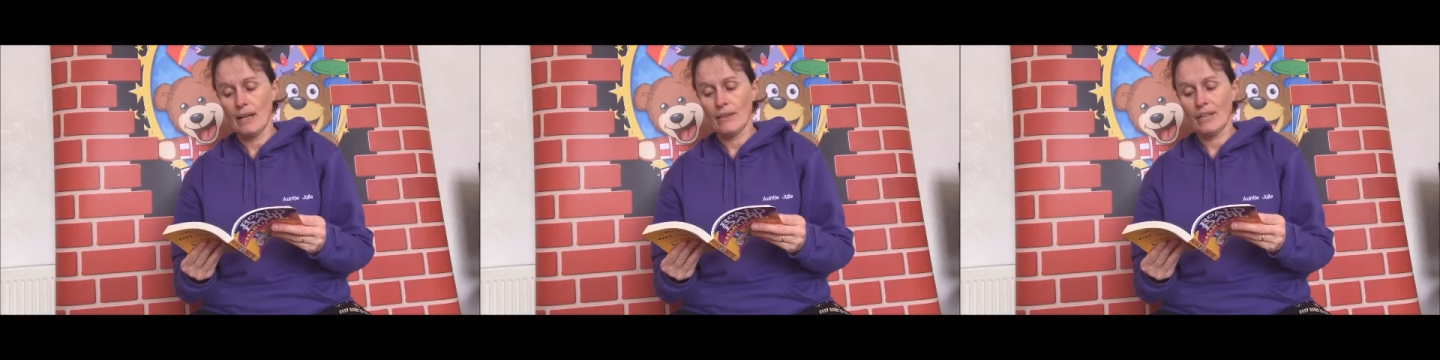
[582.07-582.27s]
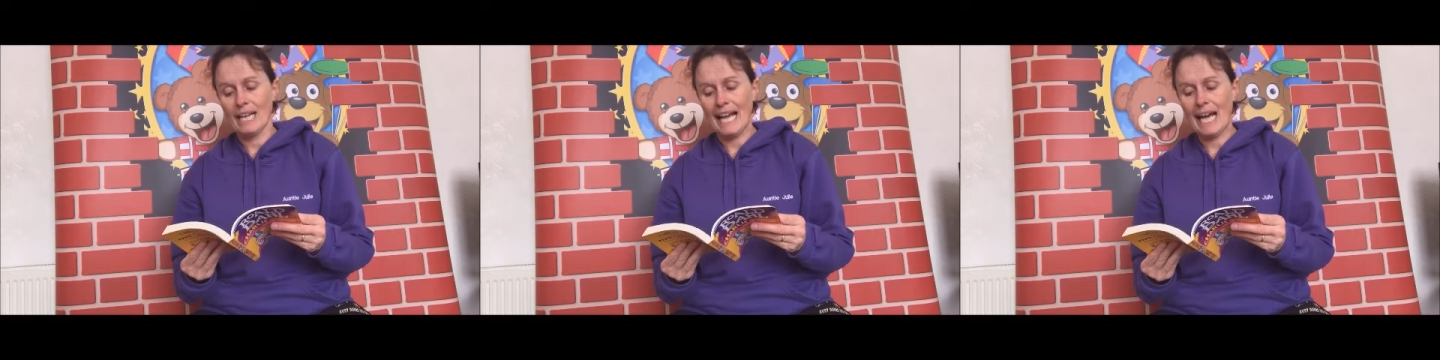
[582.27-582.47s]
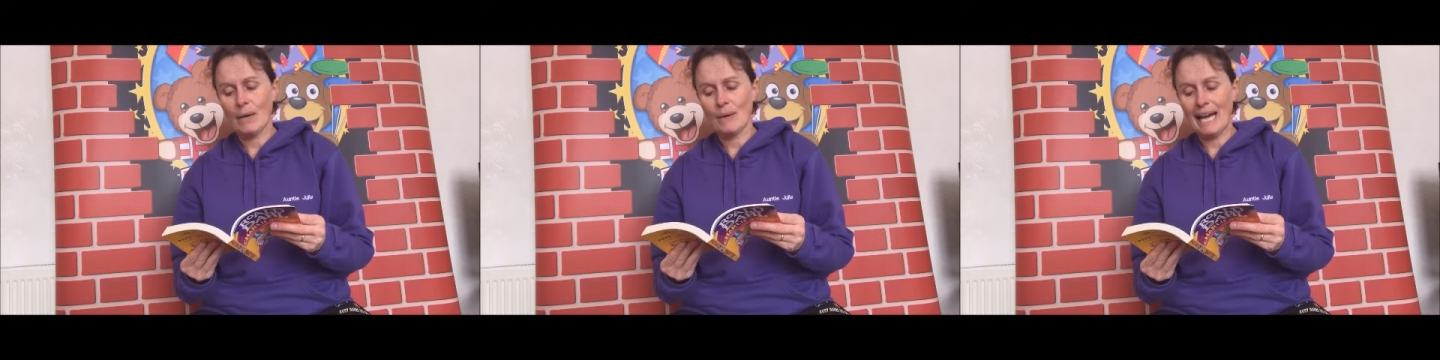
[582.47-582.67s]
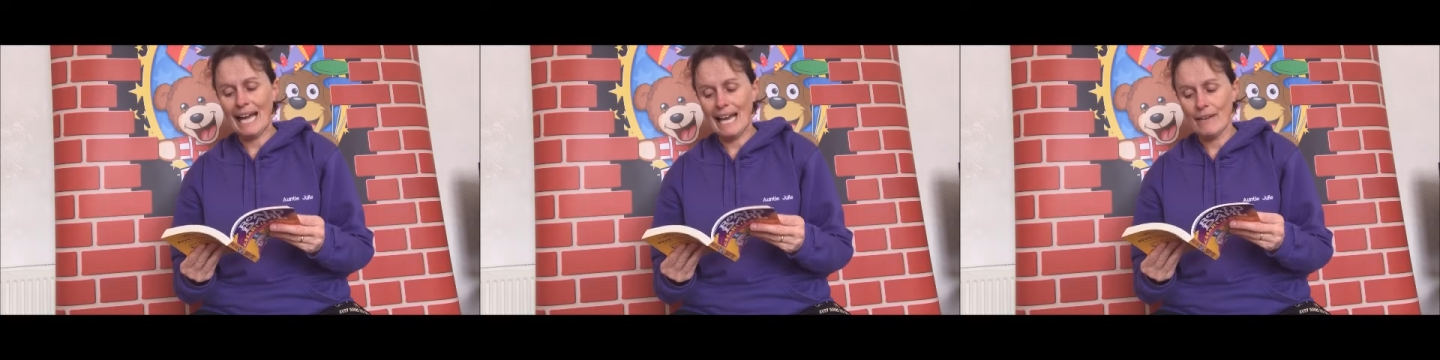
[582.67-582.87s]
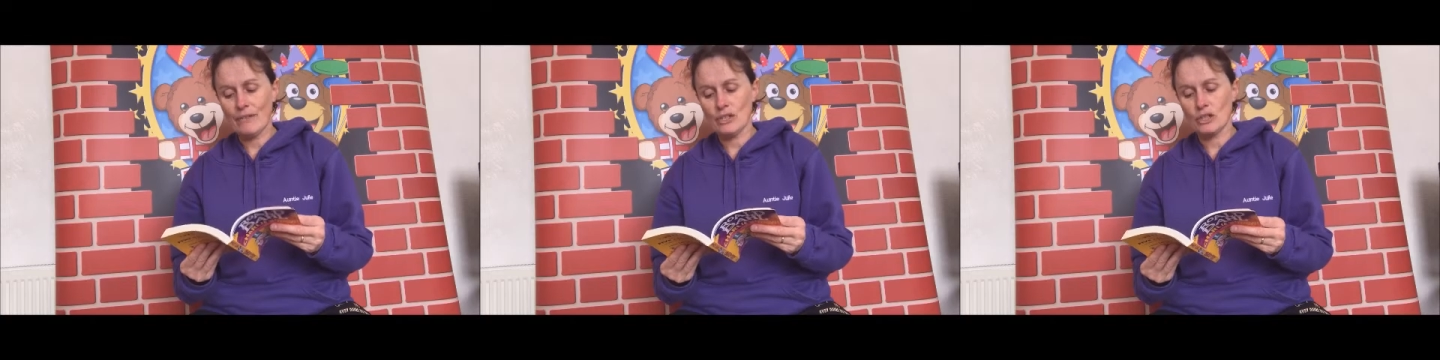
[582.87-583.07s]
that
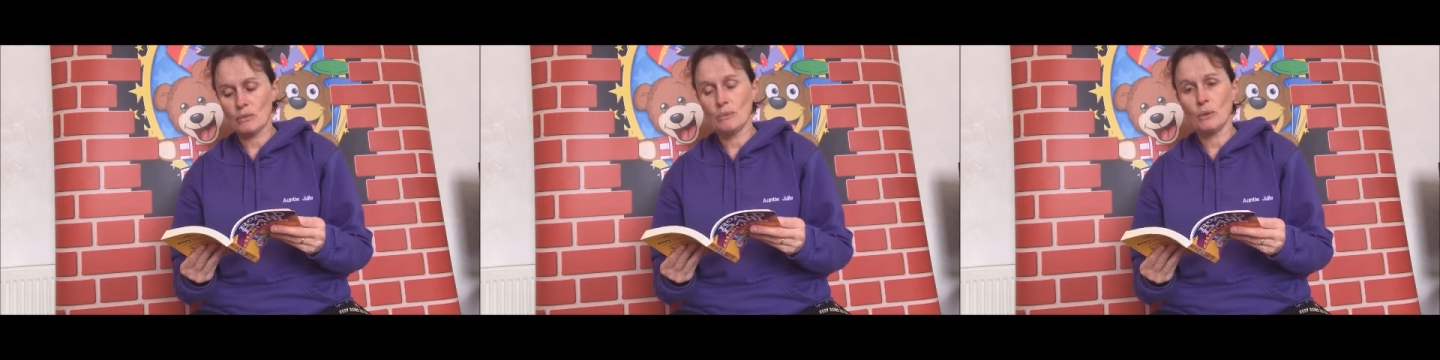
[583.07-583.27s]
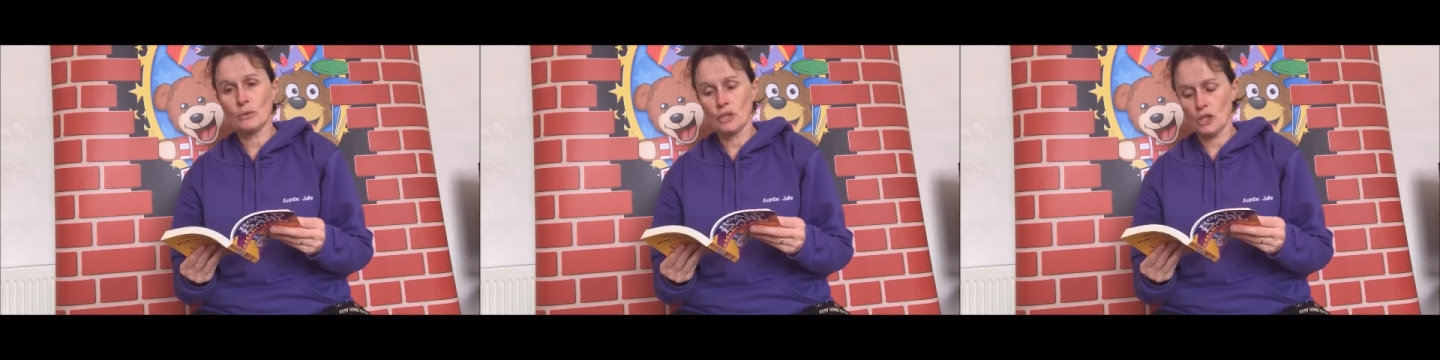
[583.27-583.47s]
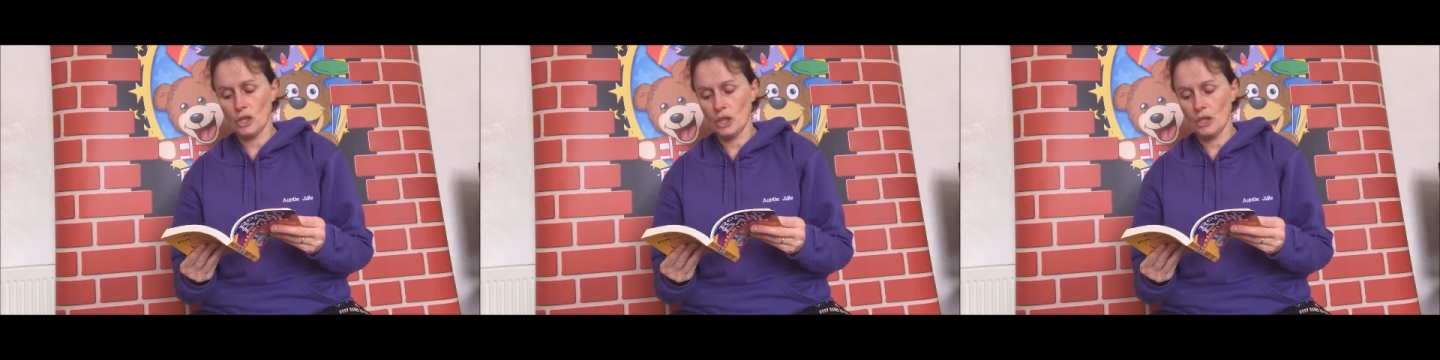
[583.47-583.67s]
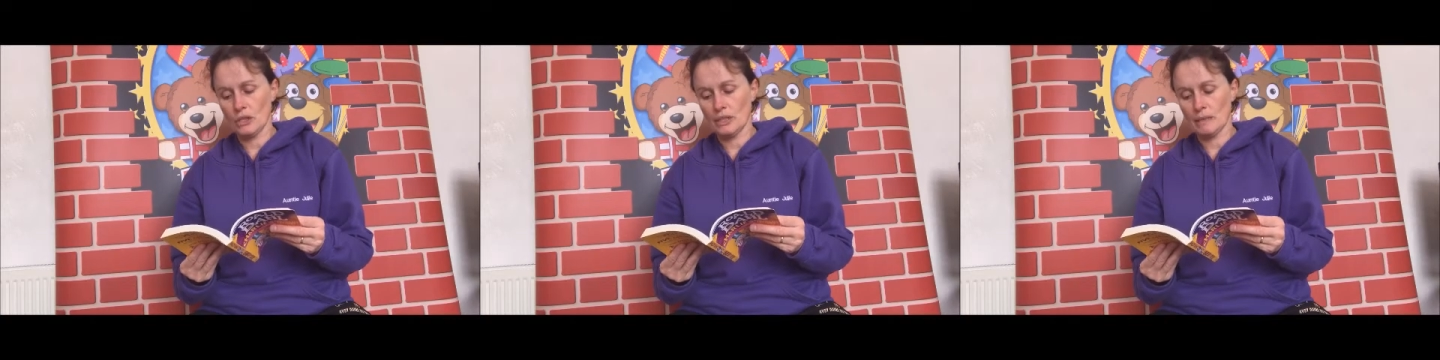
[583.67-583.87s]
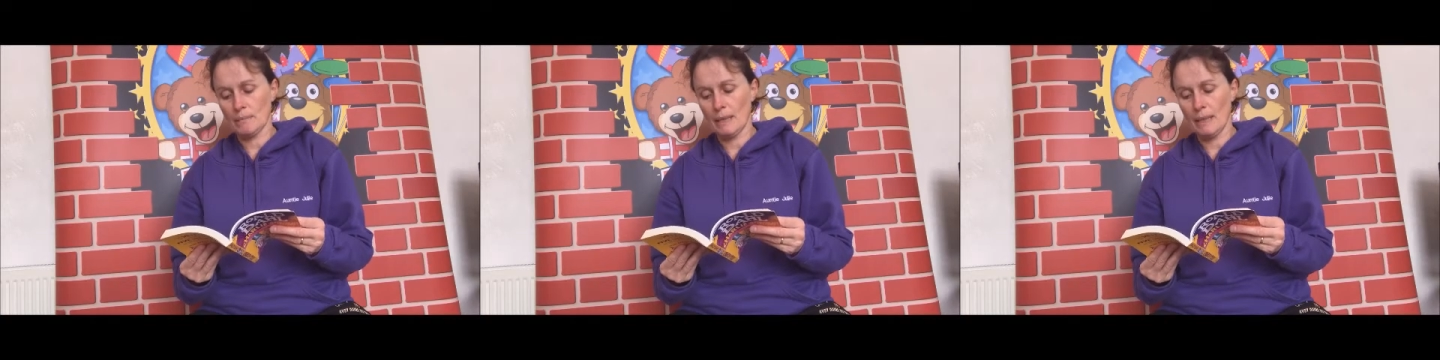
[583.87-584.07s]
however small the
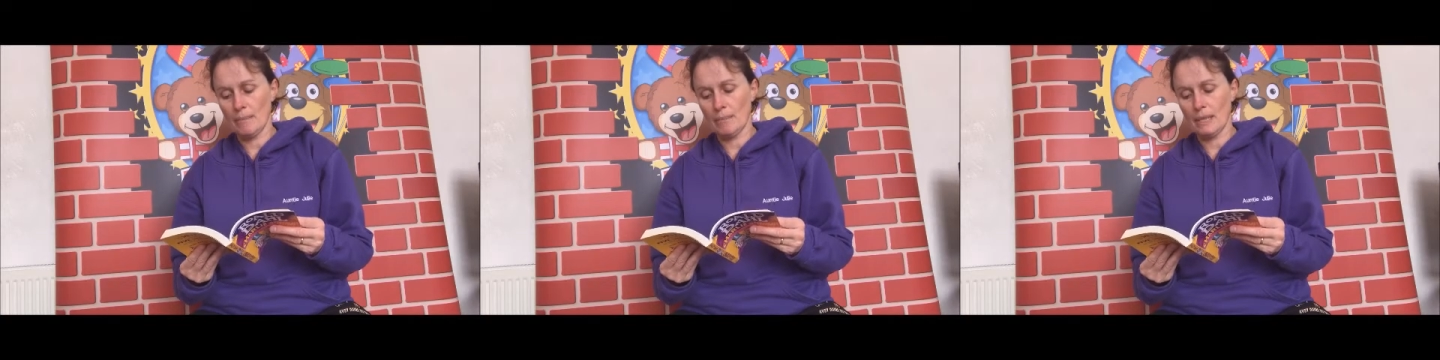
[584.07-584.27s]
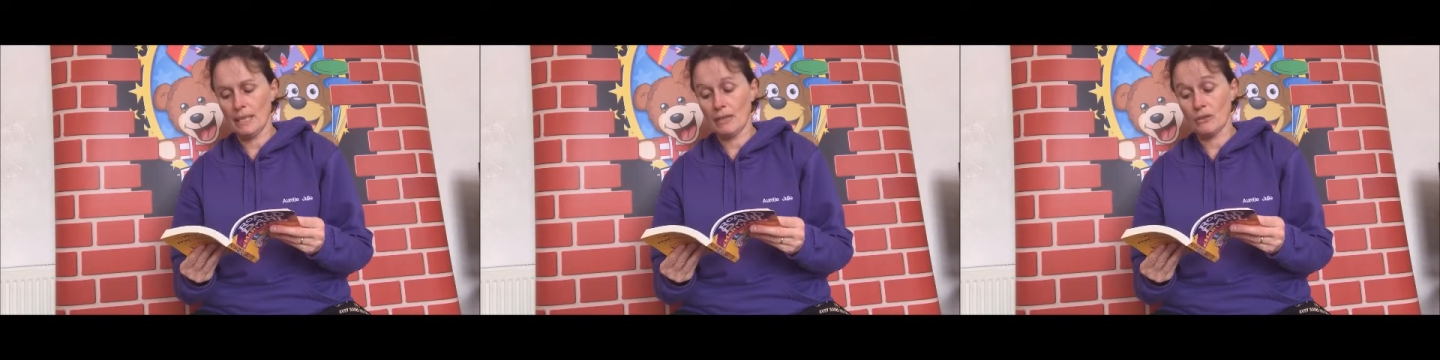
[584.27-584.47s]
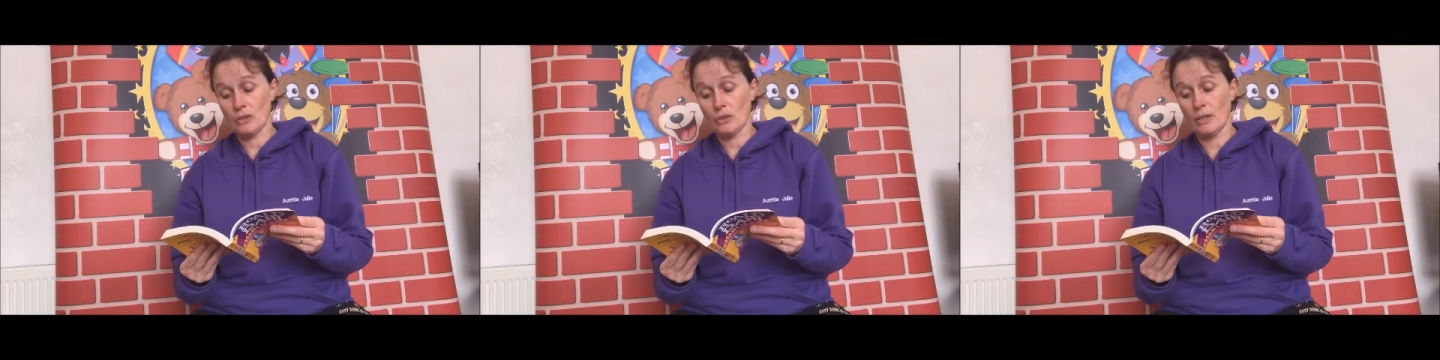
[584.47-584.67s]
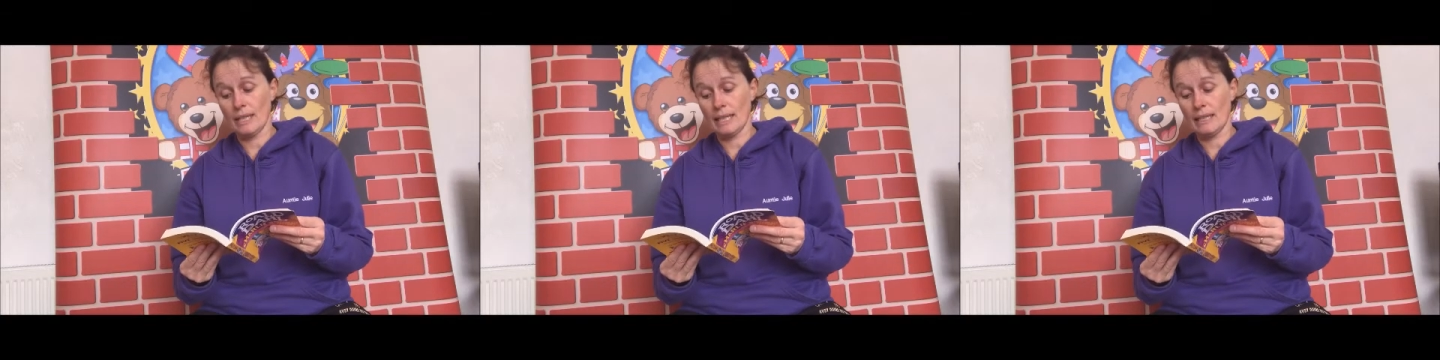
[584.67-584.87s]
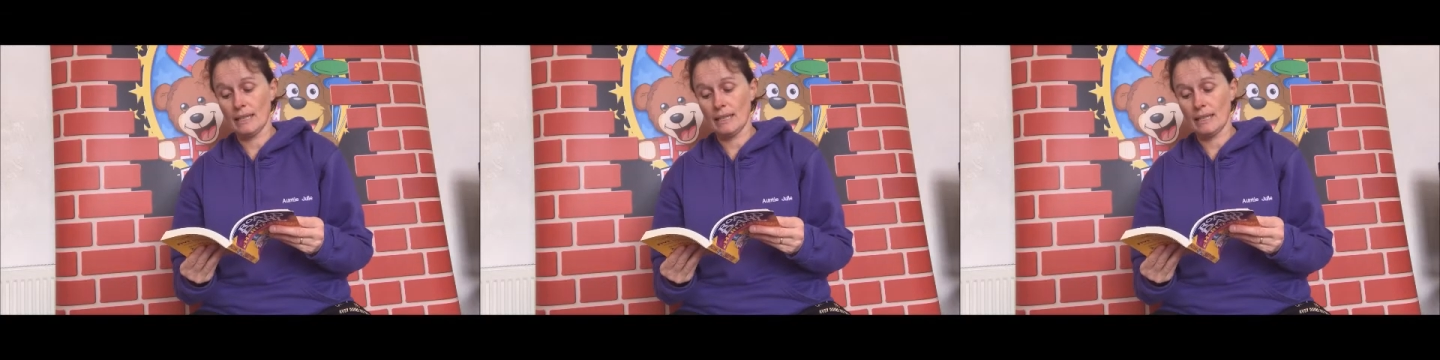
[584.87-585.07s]
chance might be of
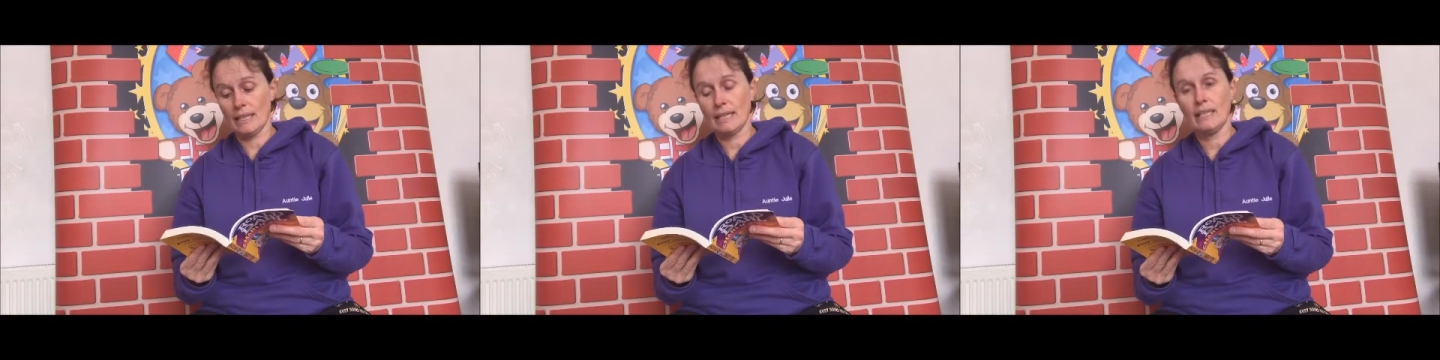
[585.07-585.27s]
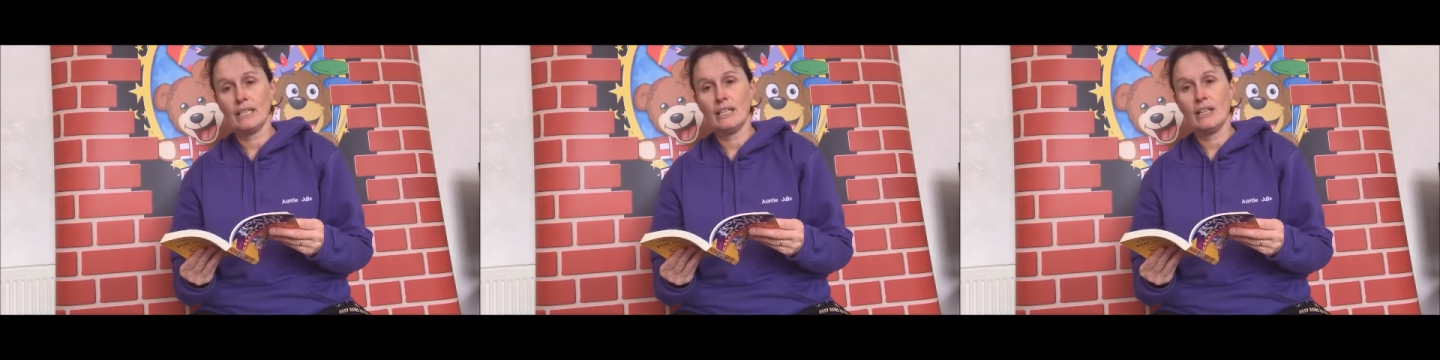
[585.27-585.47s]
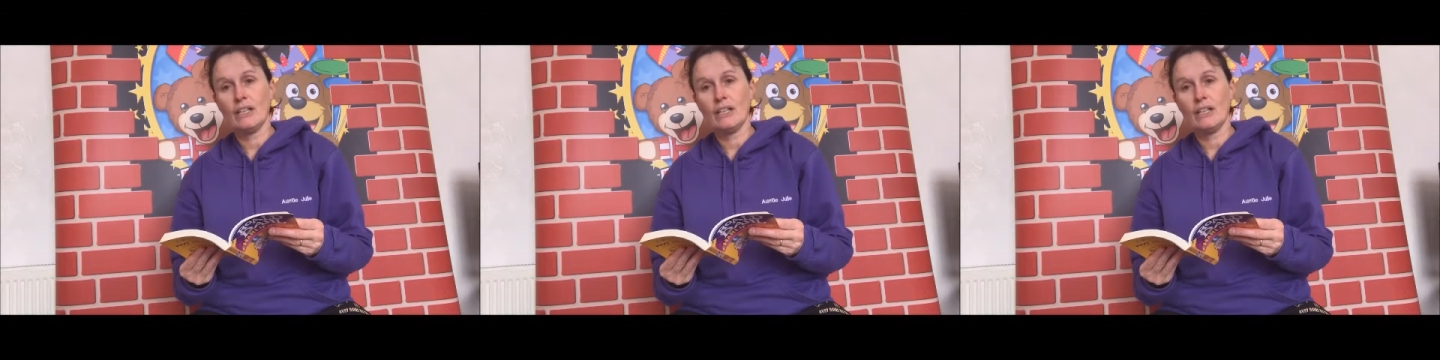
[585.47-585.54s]
striking lucky,